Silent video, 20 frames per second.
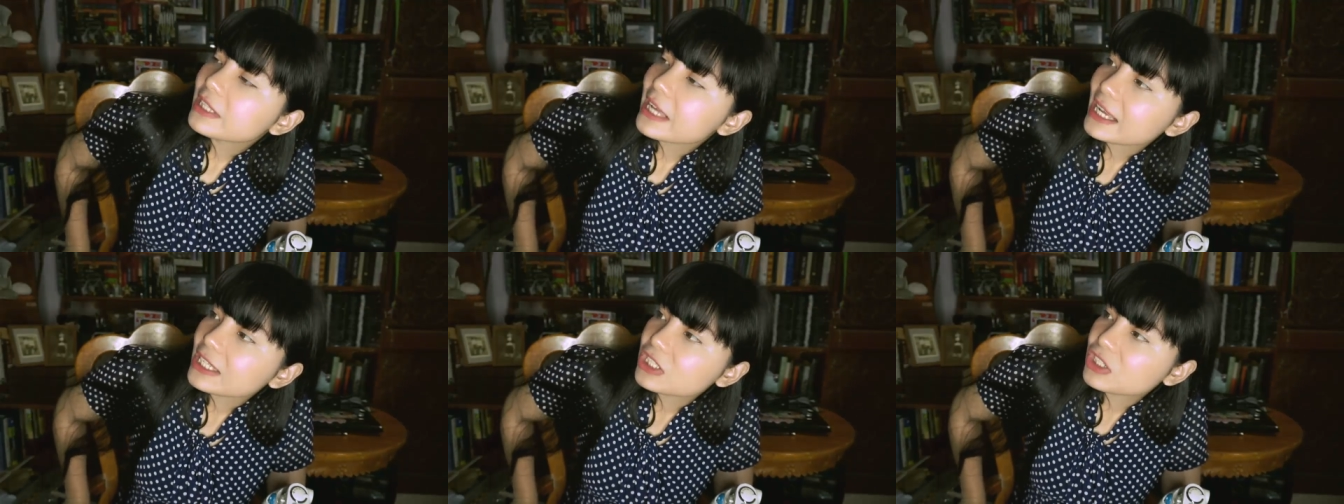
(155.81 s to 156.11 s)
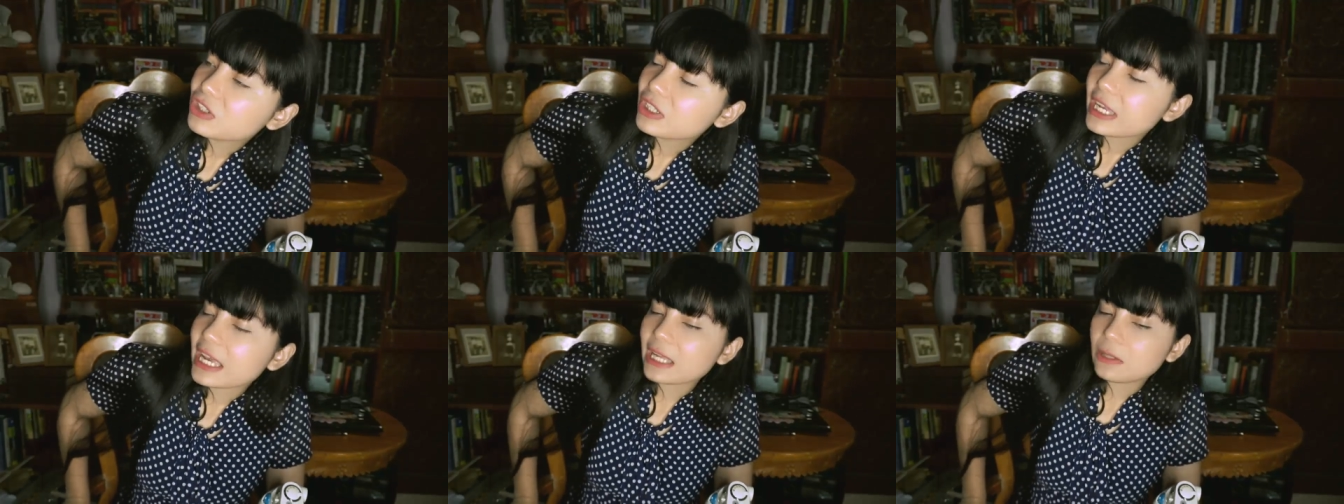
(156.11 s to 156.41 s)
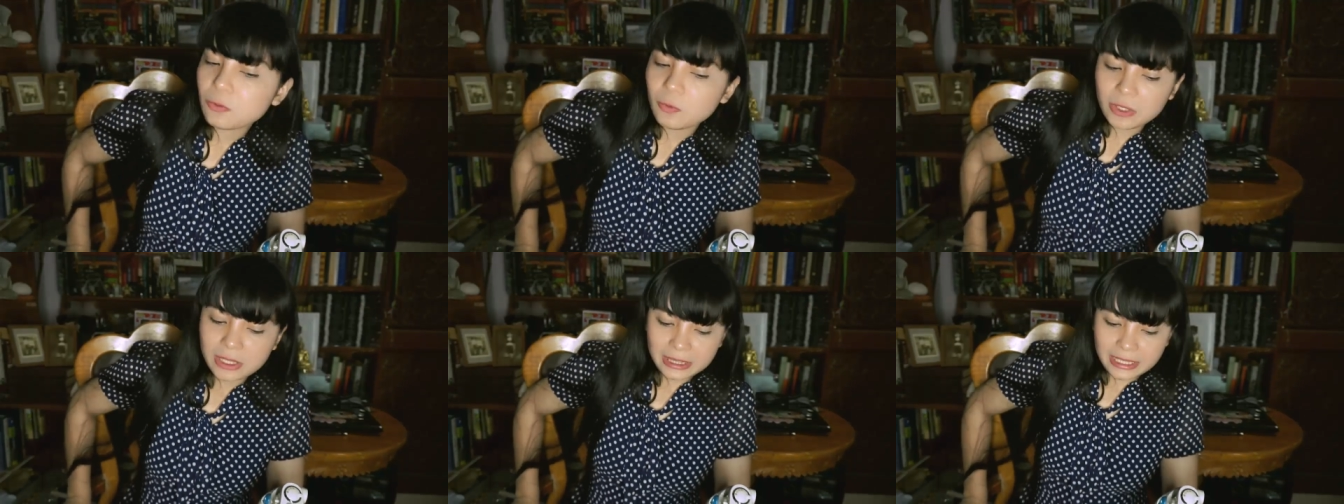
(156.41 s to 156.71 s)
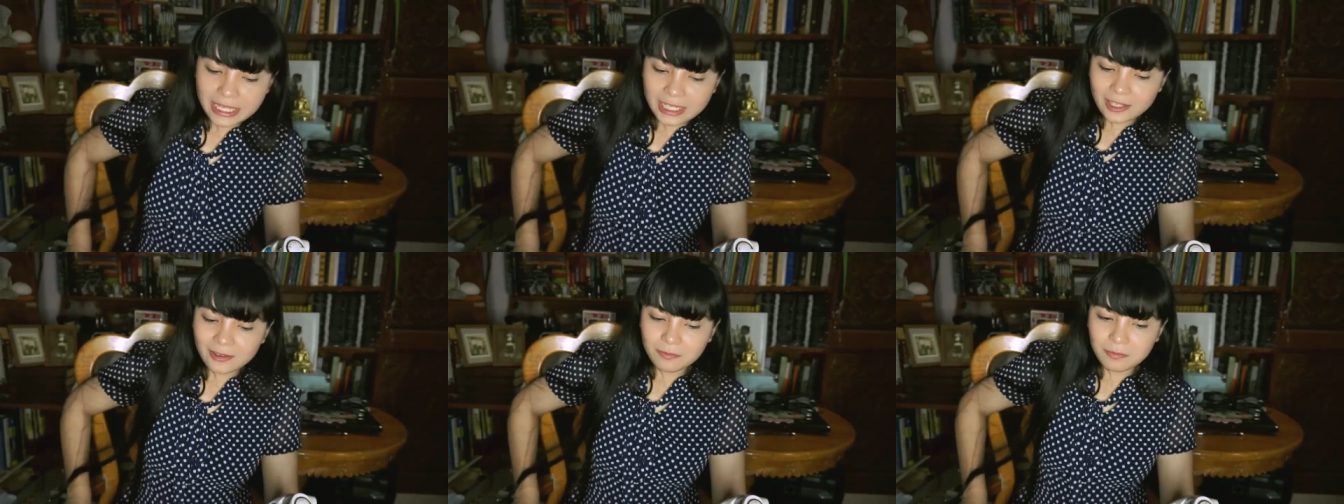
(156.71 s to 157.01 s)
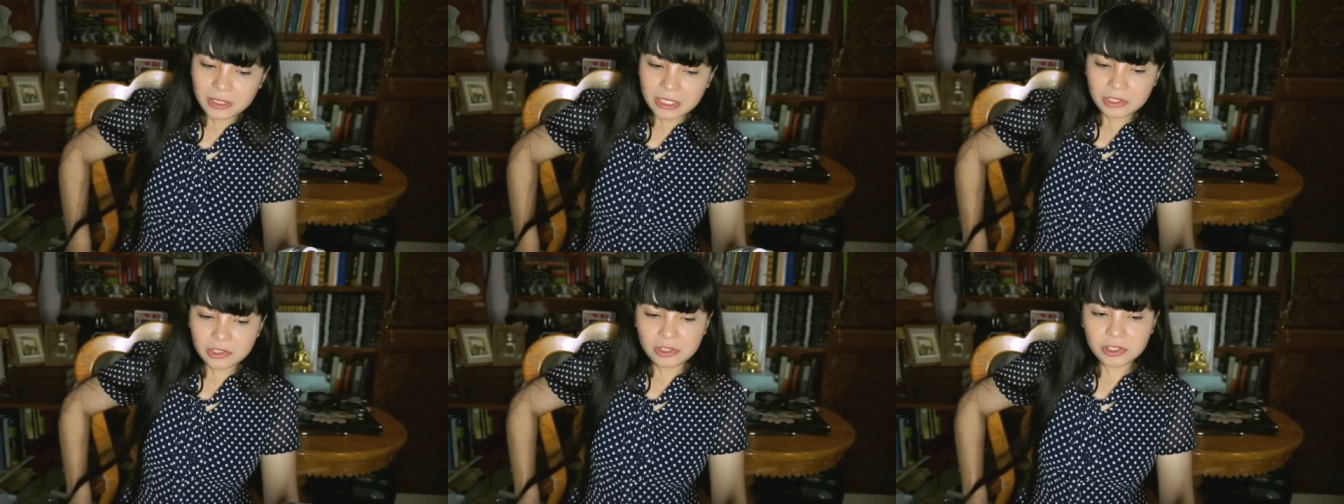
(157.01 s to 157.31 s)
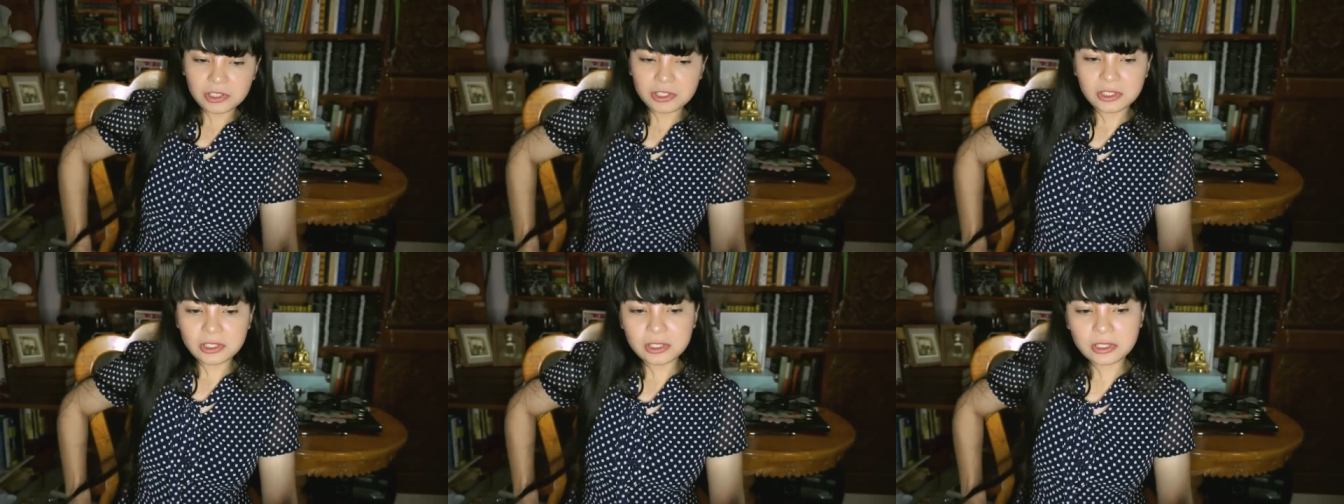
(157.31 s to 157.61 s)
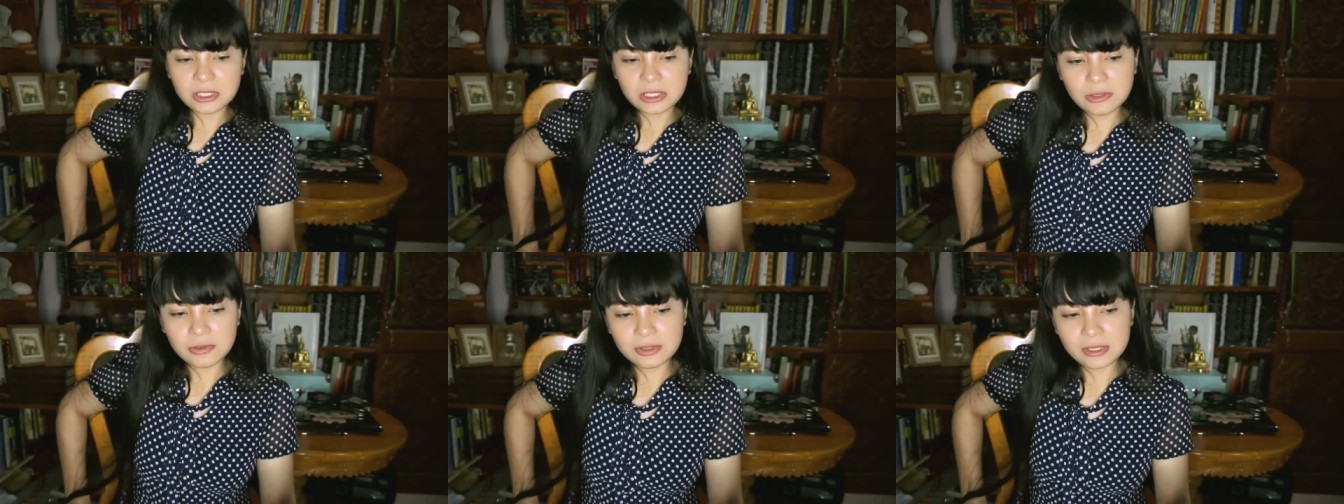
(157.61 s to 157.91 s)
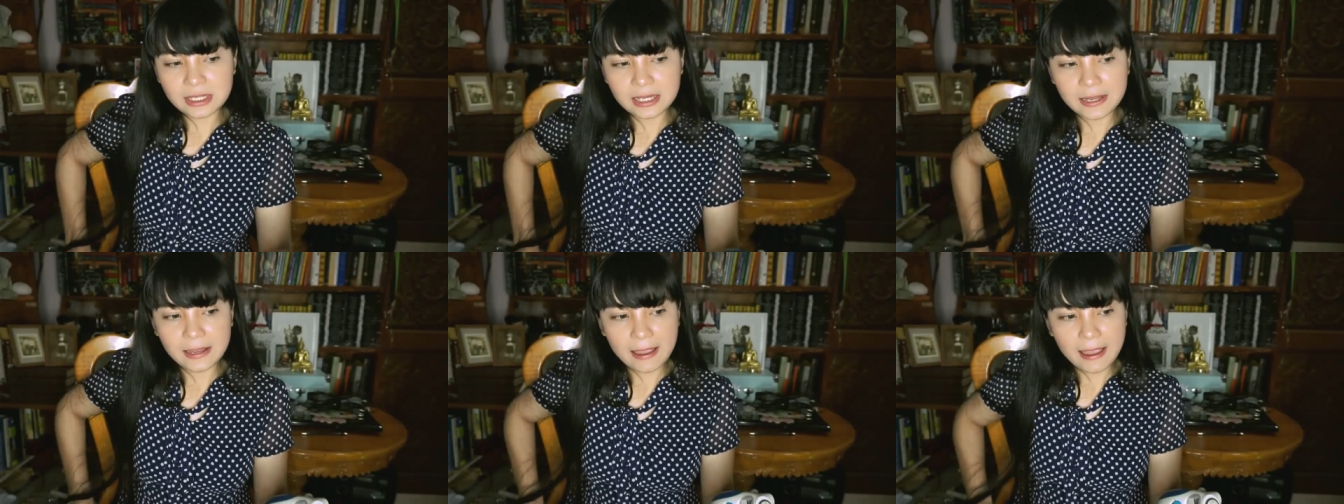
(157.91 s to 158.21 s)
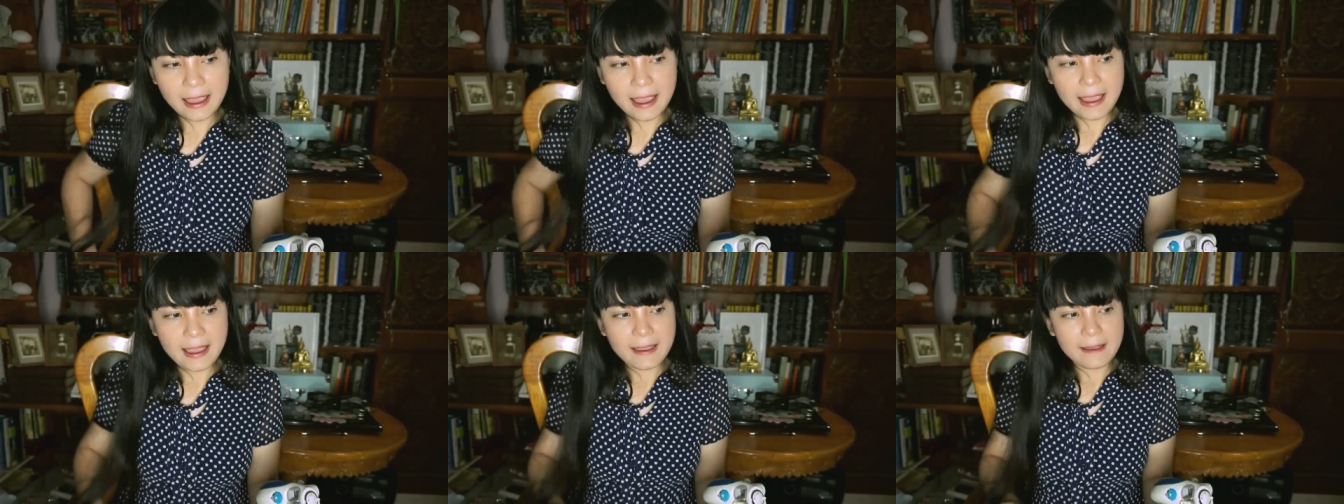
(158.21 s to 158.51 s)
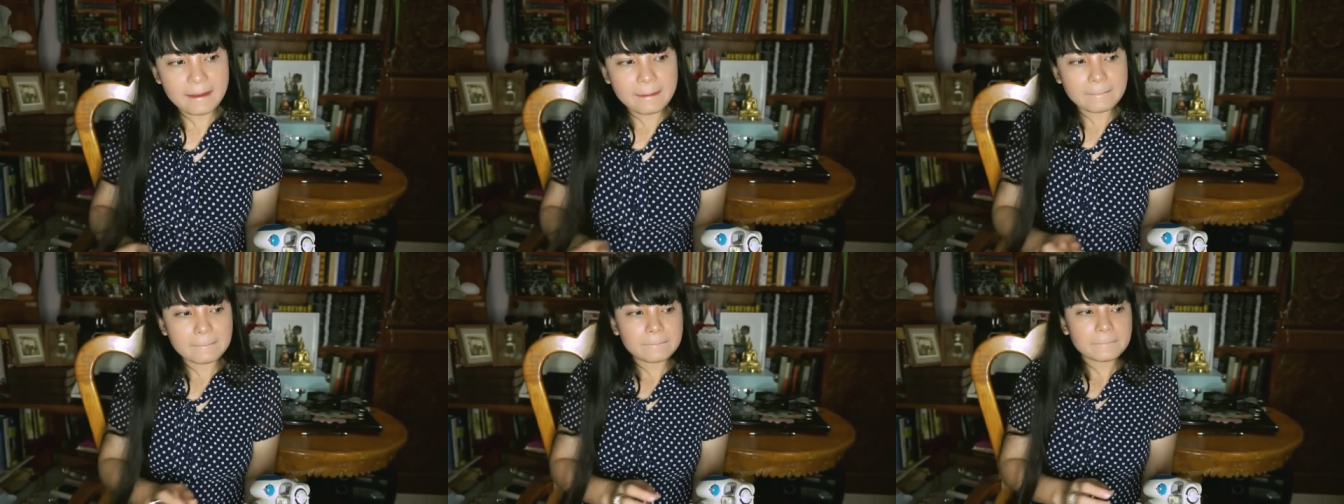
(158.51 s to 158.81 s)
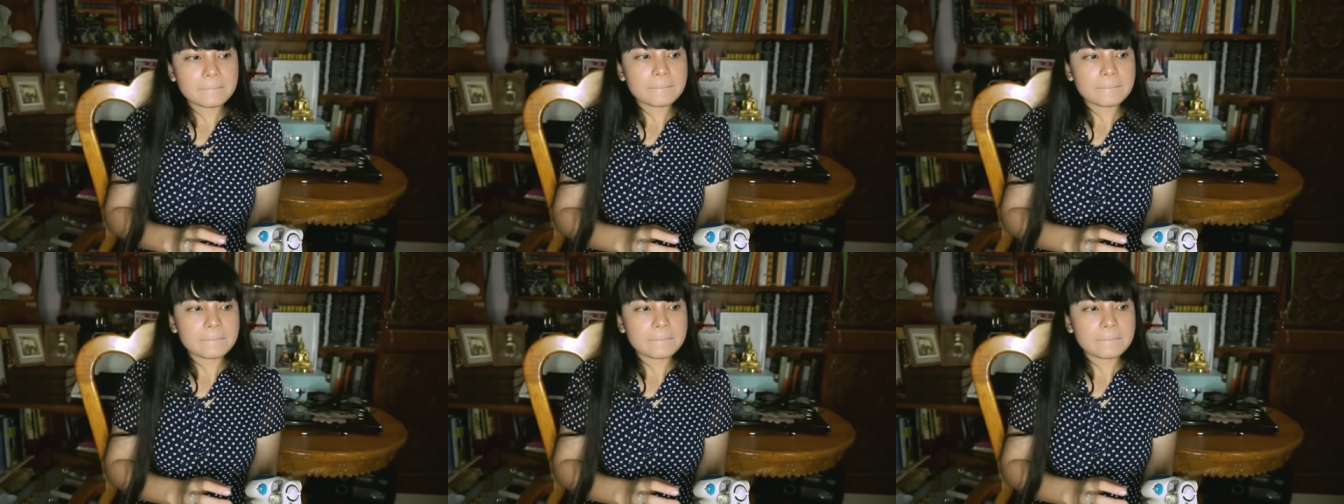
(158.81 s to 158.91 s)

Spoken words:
that you get when taking pictures using a